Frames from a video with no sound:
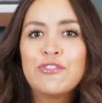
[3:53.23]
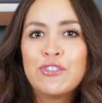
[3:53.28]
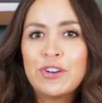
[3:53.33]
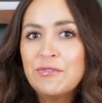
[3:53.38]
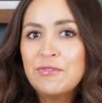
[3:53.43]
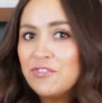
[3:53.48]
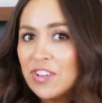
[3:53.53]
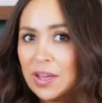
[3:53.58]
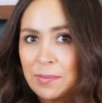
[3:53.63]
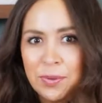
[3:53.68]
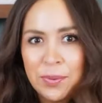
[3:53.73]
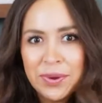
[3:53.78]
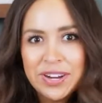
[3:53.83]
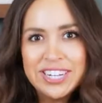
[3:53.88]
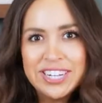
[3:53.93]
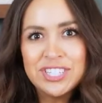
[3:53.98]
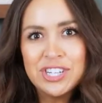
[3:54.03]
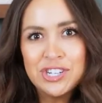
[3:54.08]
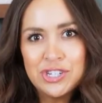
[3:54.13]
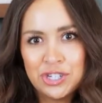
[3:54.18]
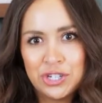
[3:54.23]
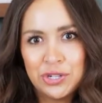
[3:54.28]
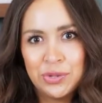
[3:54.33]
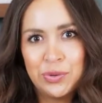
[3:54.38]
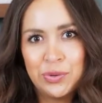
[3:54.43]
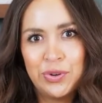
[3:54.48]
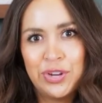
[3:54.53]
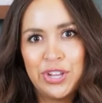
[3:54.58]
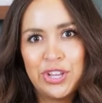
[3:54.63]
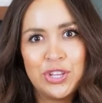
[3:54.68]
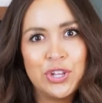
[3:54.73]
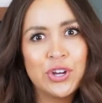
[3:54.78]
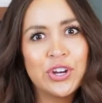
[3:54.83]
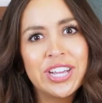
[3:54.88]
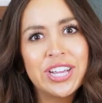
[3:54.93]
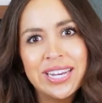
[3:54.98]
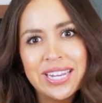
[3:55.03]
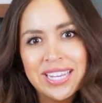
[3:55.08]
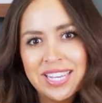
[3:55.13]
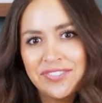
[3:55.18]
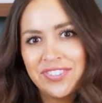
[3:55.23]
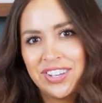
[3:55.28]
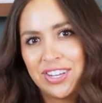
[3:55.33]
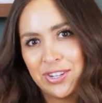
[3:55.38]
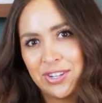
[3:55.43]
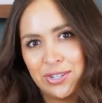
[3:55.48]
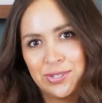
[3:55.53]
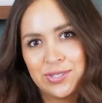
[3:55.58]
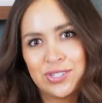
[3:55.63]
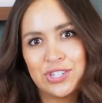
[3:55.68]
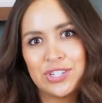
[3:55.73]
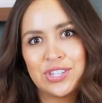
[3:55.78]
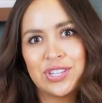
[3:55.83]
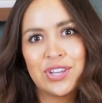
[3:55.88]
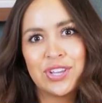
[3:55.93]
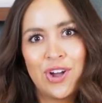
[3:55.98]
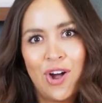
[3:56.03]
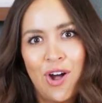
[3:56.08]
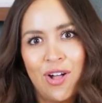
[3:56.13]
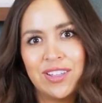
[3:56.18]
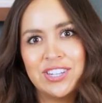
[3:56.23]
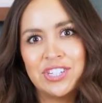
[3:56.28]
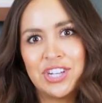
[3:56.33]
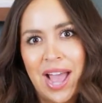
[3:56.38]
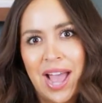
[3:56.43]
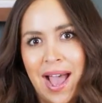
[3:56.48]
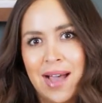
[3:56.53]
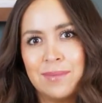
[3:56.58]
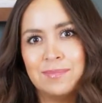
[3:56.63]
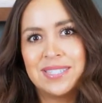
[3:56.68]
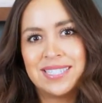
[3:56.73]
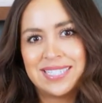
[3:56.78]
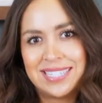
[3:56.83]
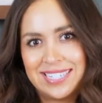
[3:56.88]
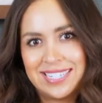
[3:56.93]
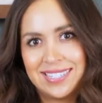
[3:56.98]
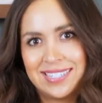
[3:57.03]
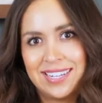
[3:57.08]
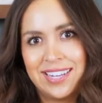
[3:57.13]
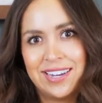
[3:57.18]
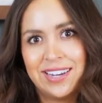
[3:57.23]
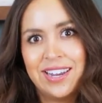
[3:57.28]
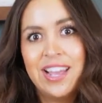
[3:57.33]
From February to June, you're getting even closer to the college app season.